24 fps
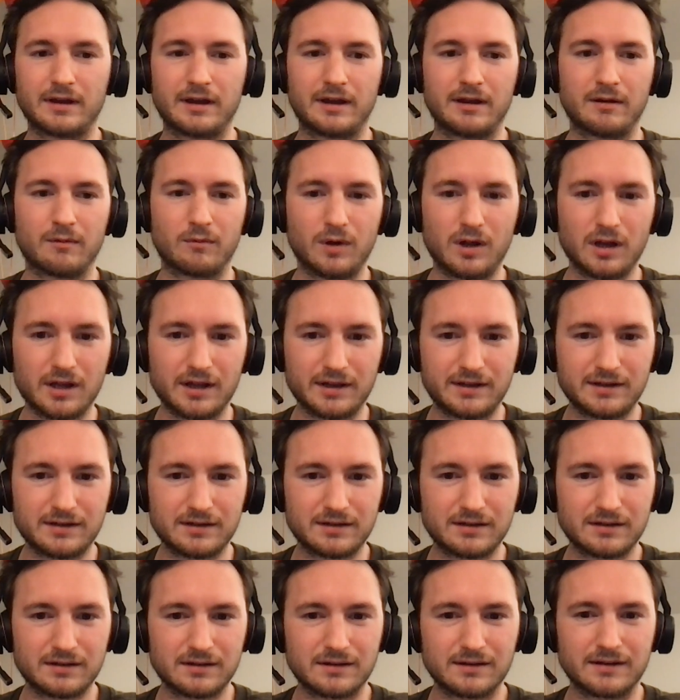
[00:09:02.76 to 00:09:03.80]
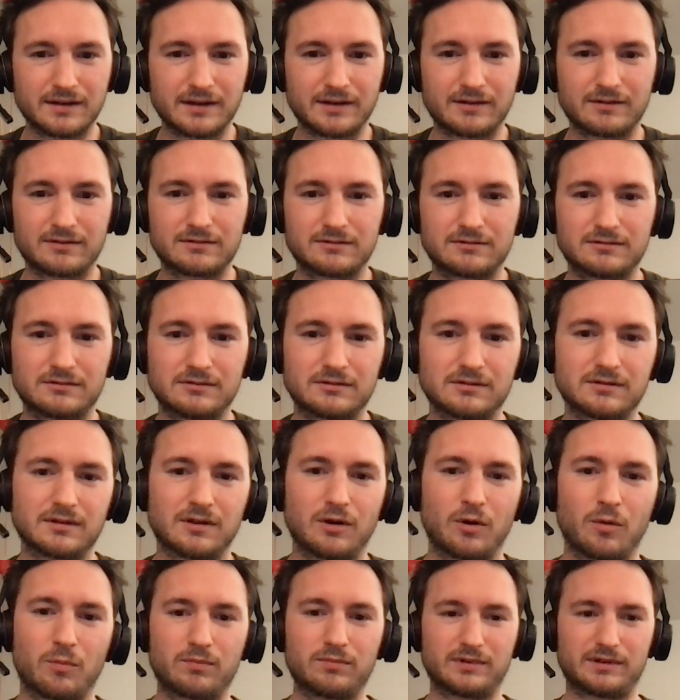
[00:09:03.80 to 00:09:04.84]
a wallet that
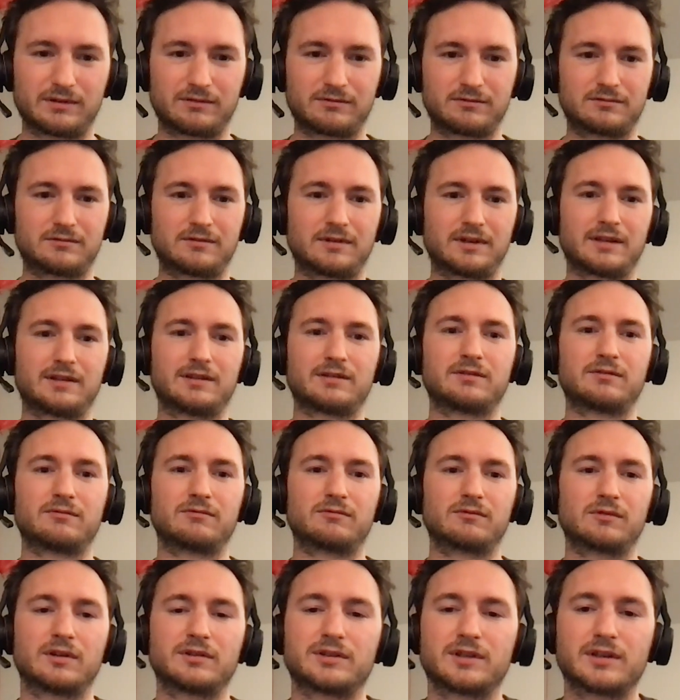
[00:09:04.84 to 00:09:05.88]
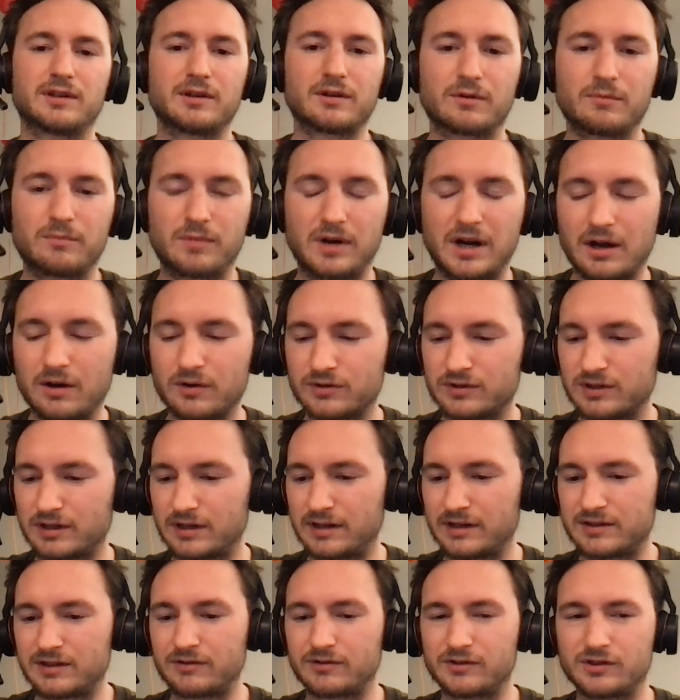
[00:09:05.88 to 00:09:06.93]
that runs in your browser,
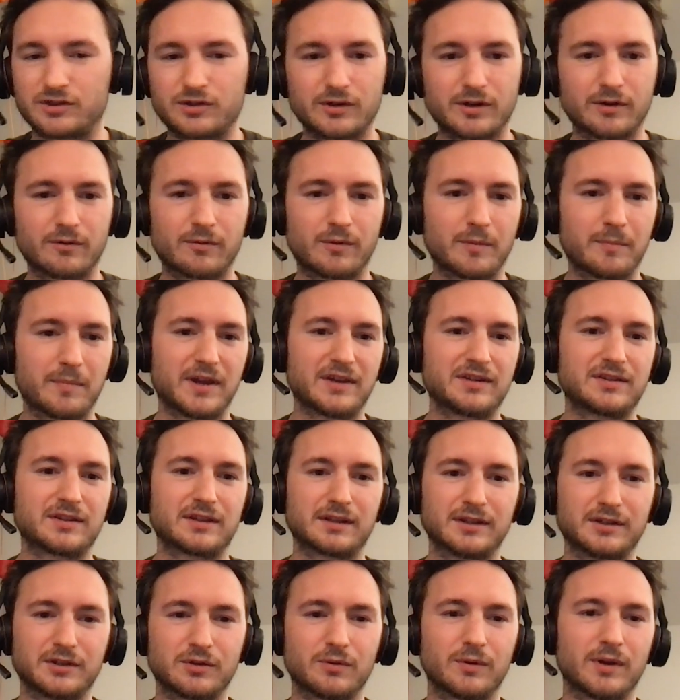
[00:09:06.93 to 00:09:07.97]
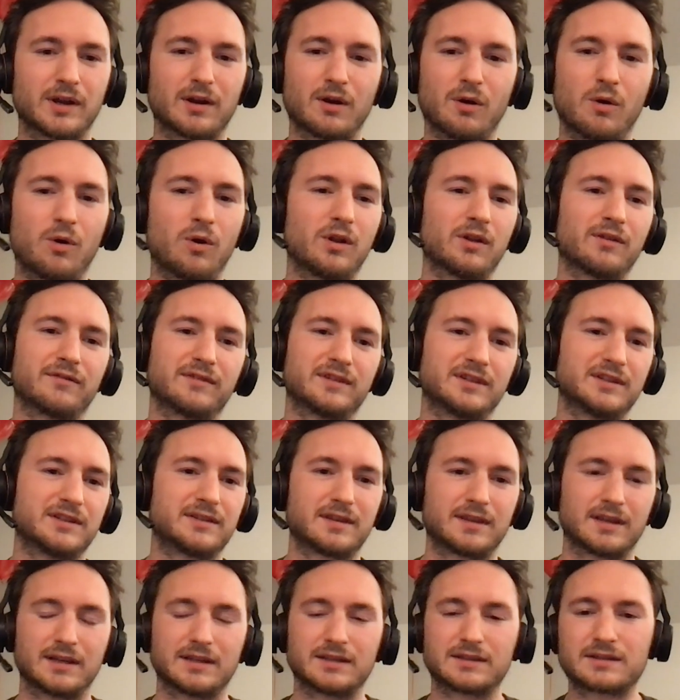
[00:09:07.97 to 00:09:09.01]
etc. So they were basically doing all of these
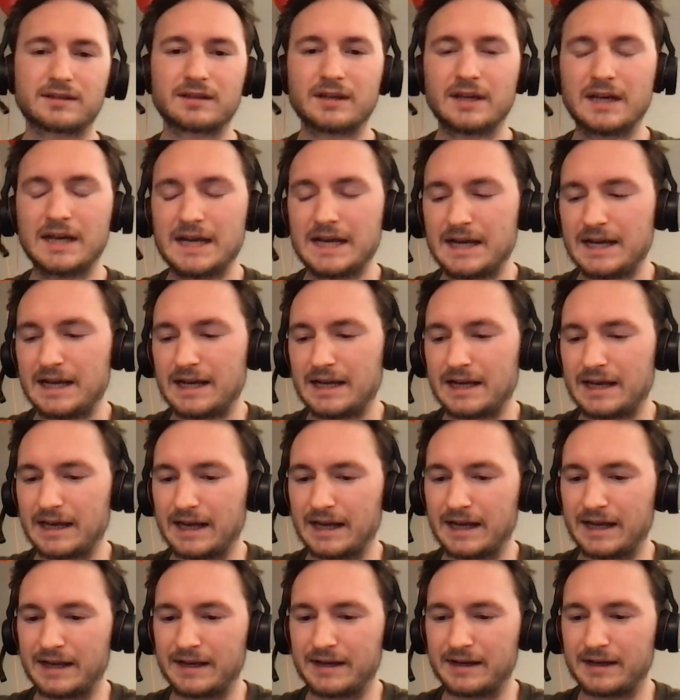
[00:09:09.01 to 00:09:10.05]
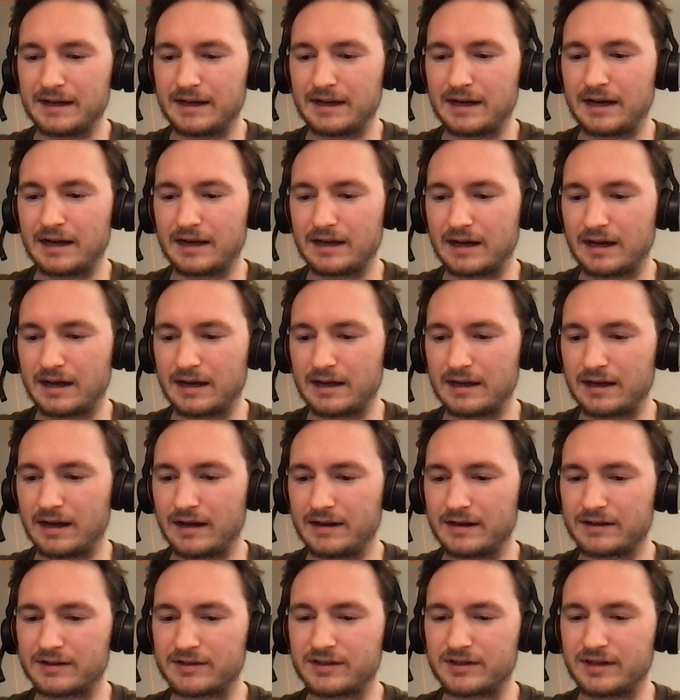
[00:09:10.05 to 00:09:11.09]
things, and I
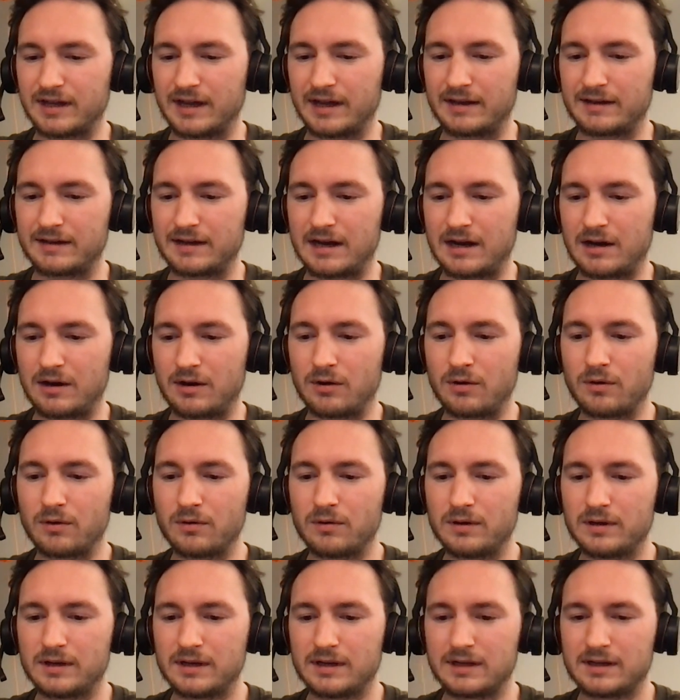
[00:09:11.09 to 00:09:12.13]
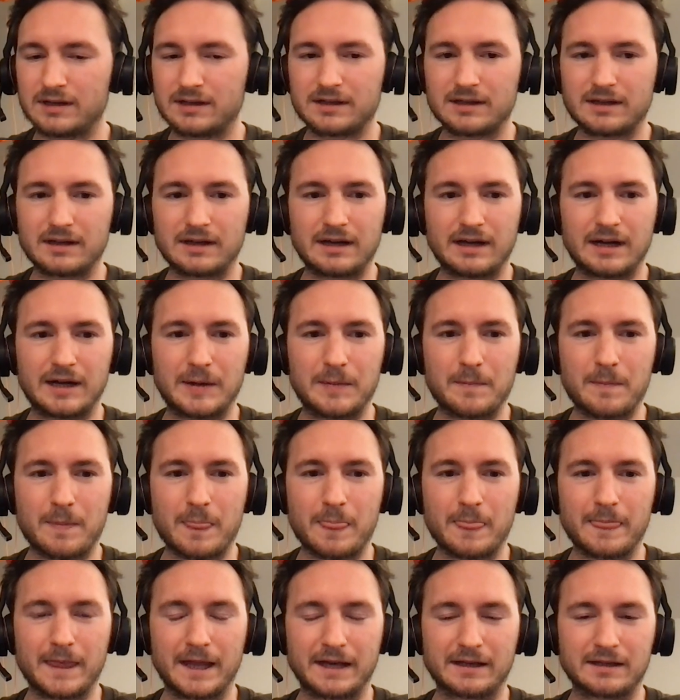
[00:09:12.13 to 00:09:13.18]
understand how
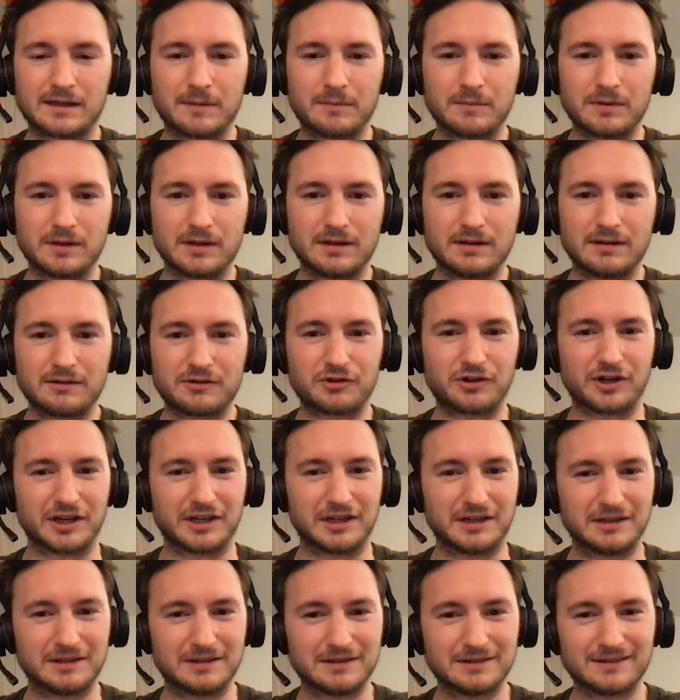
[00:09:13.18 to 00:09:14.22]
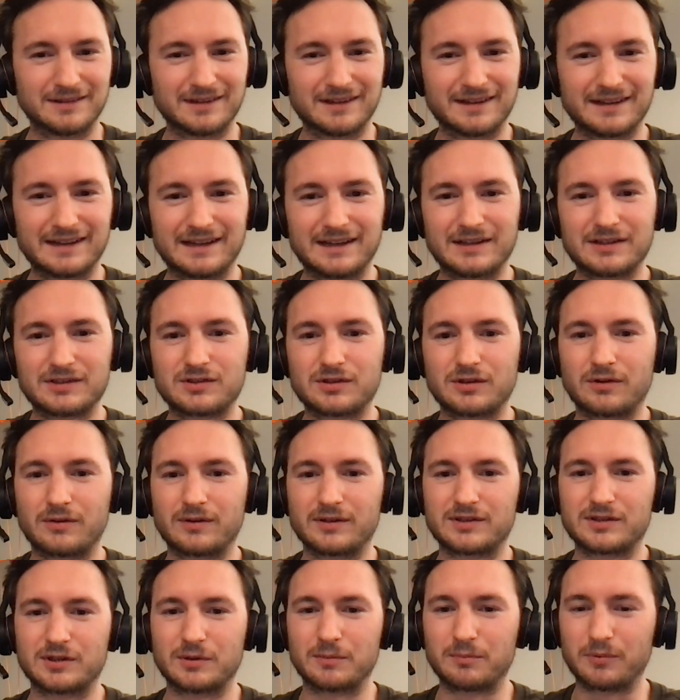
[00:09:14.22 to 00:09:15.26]
that can be tricky. So
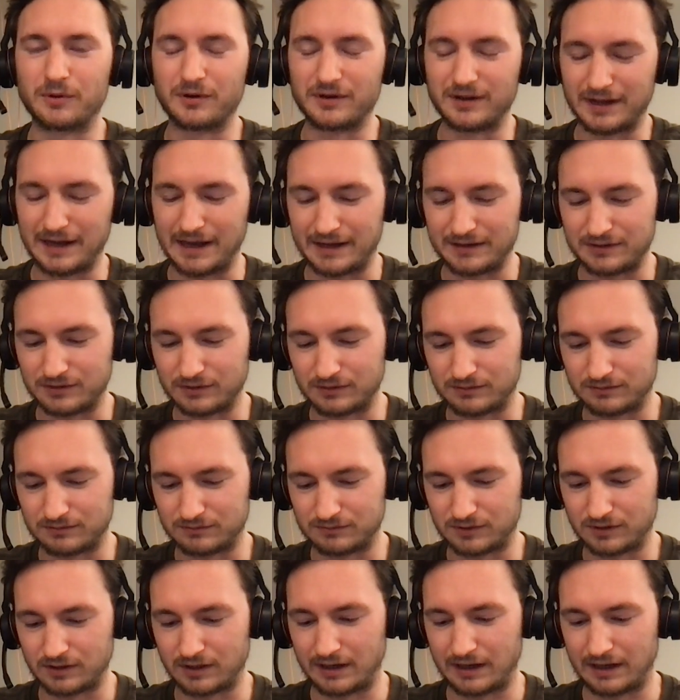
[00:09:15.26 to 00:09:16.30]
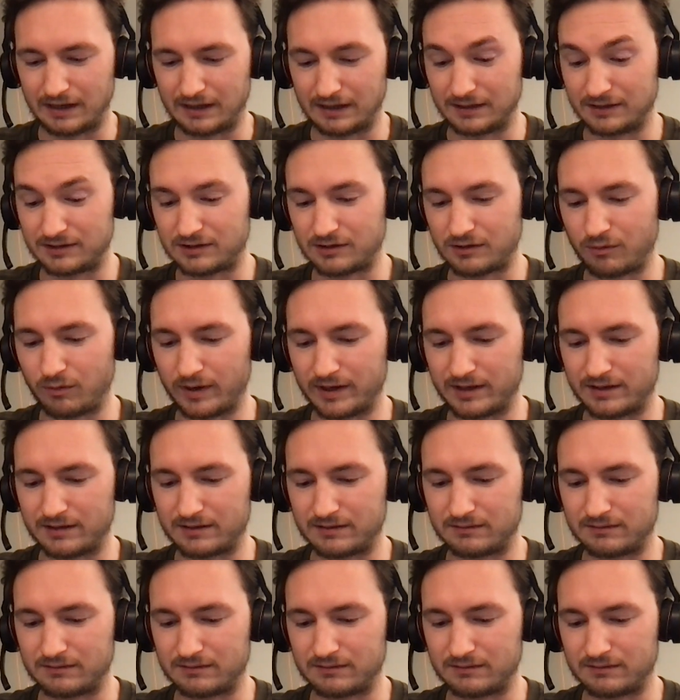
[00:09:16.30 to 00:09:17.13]
at some point they had to at least quit